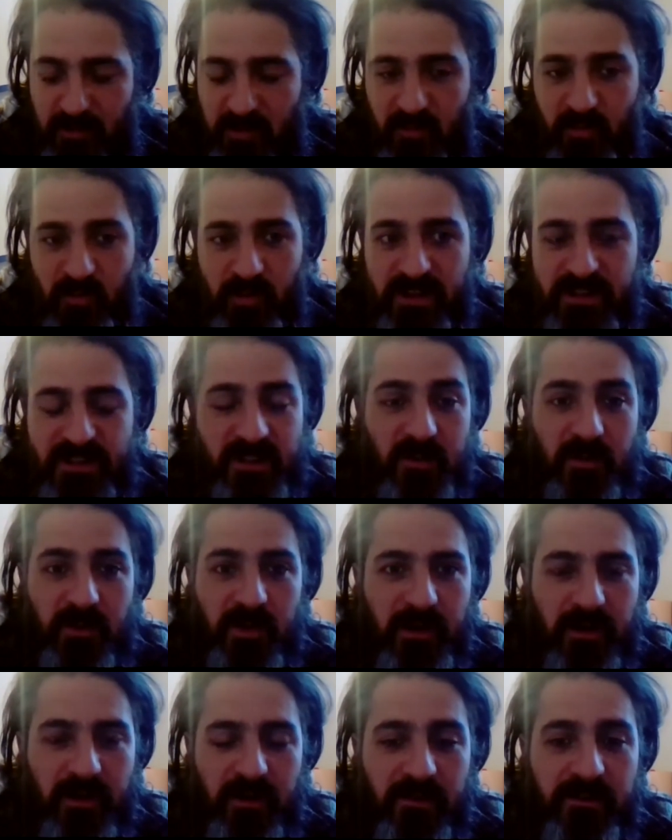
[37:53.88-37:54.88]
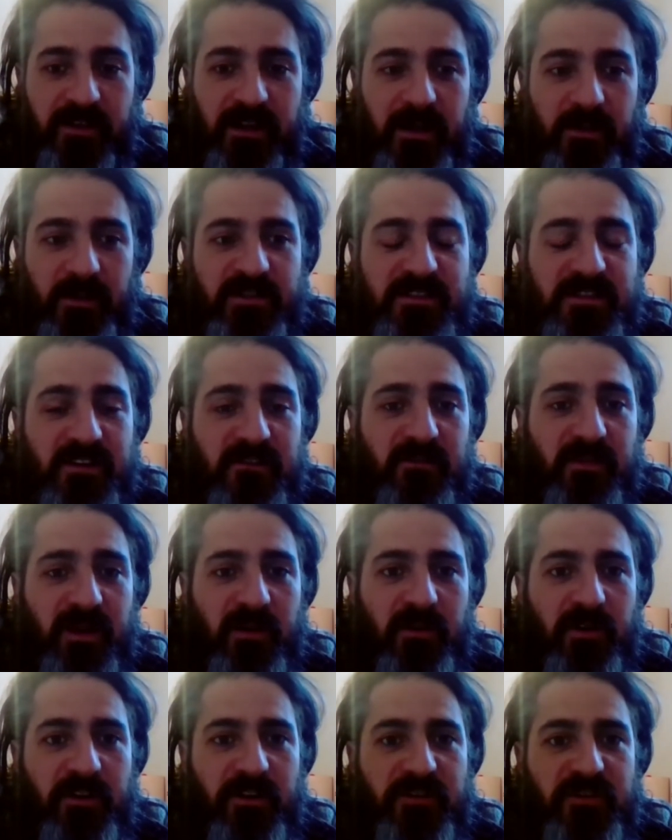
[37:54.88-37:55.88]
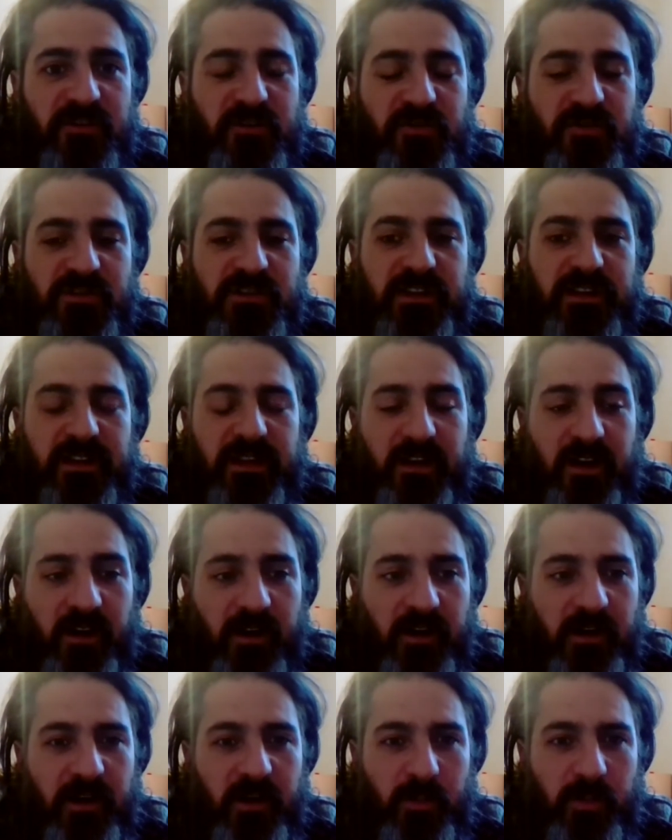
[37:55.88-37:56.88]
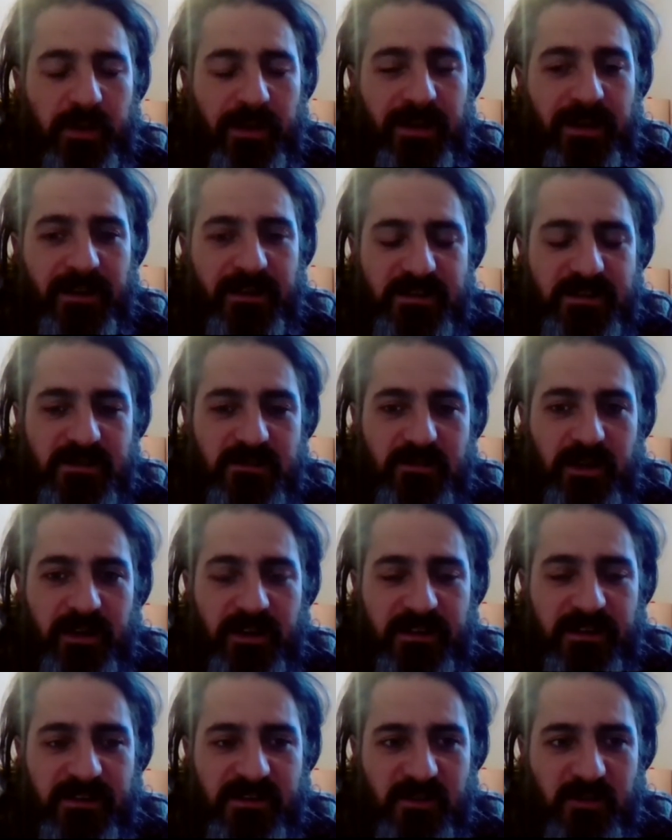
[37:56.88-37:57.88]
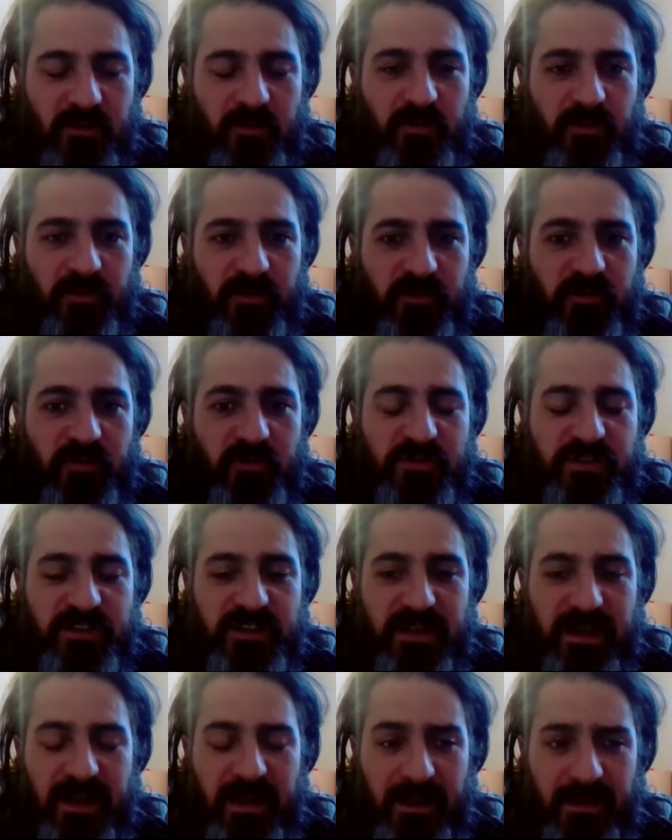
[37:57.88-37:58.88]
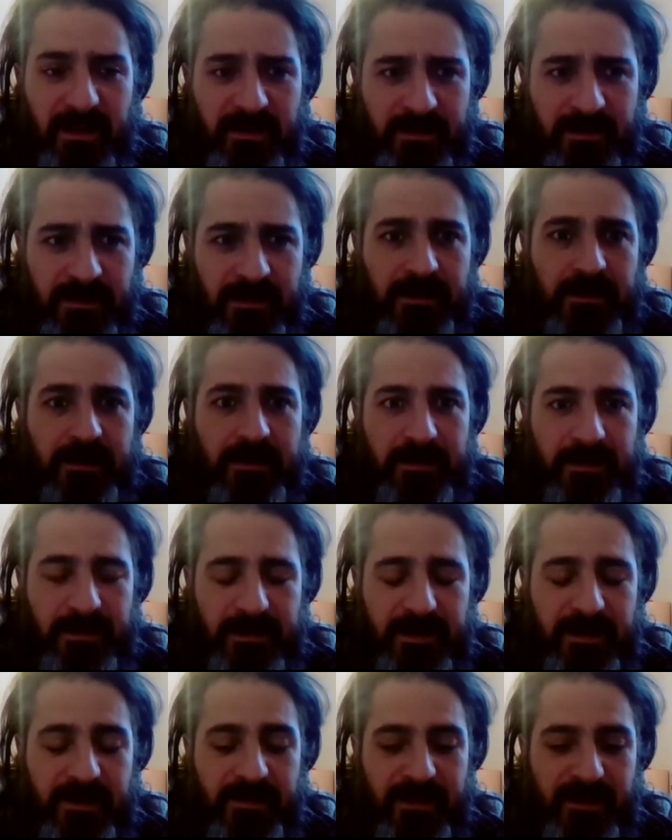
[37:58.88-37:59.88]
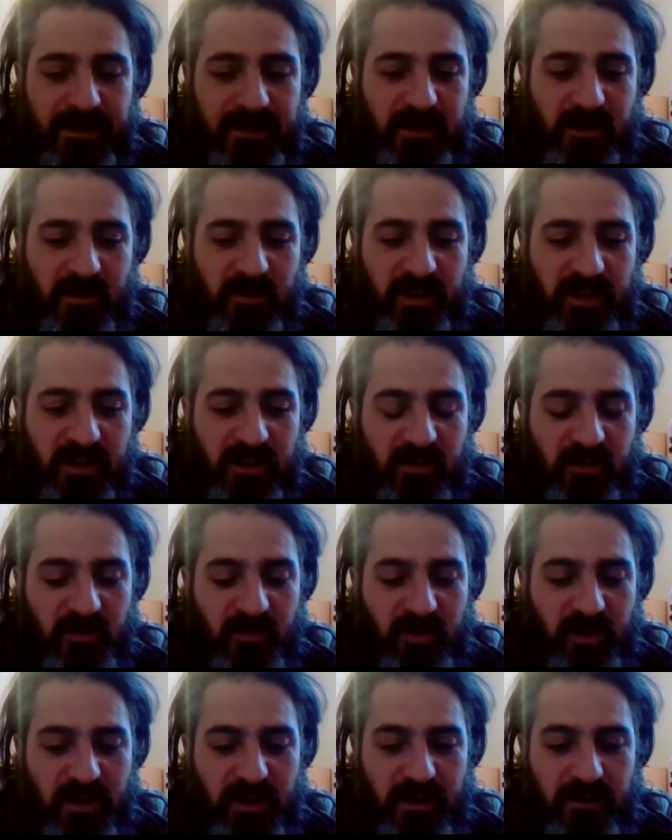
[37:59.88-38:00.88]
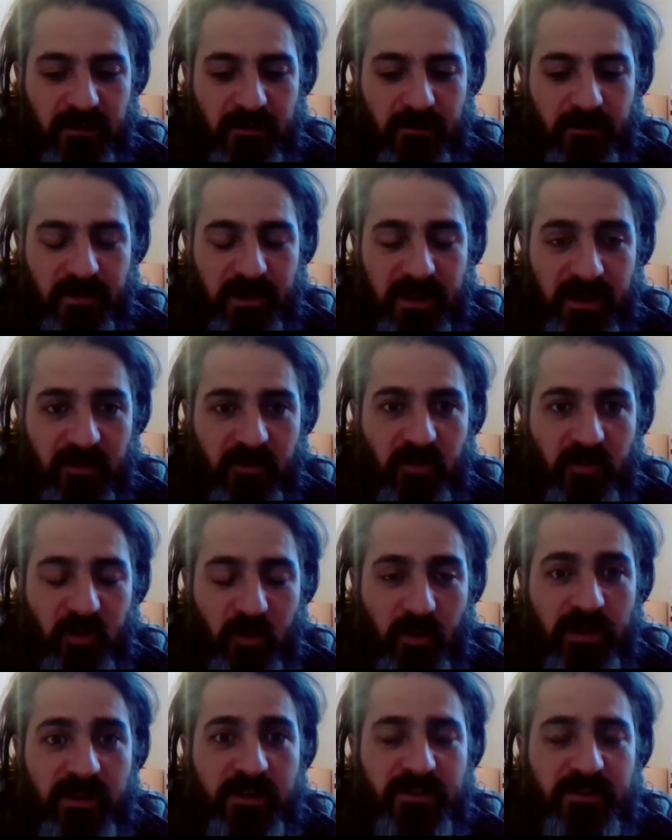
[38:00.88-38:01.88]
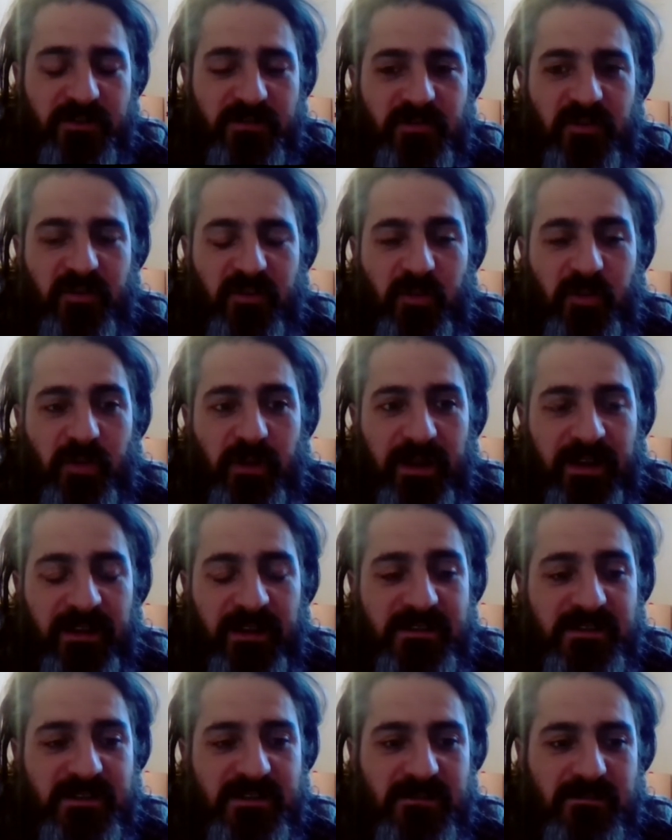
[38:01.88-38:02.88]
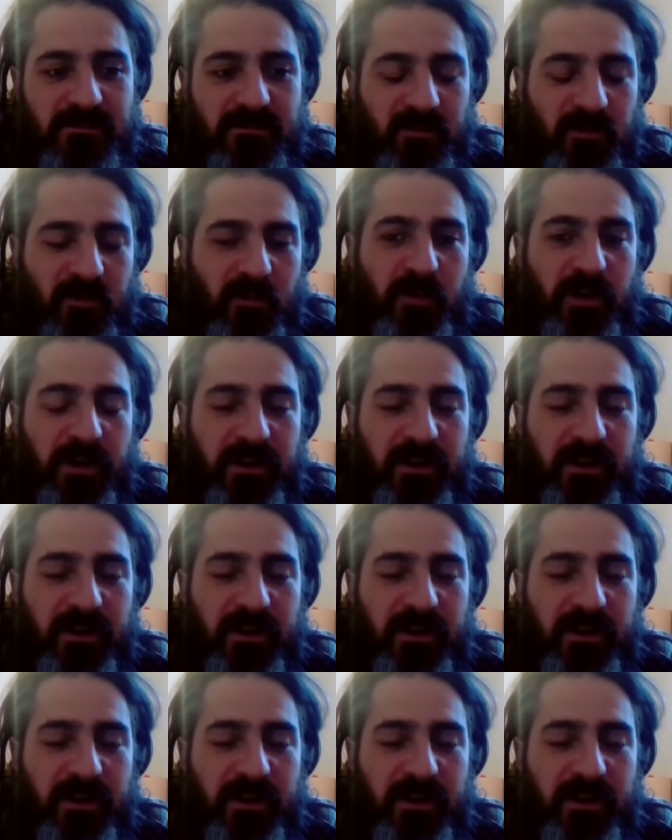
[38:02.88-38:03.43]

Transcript: crazy wind all the time and stuff might want to choose slightly hardier plants, right? So choosing that, and then, getting through the winters with your plants is one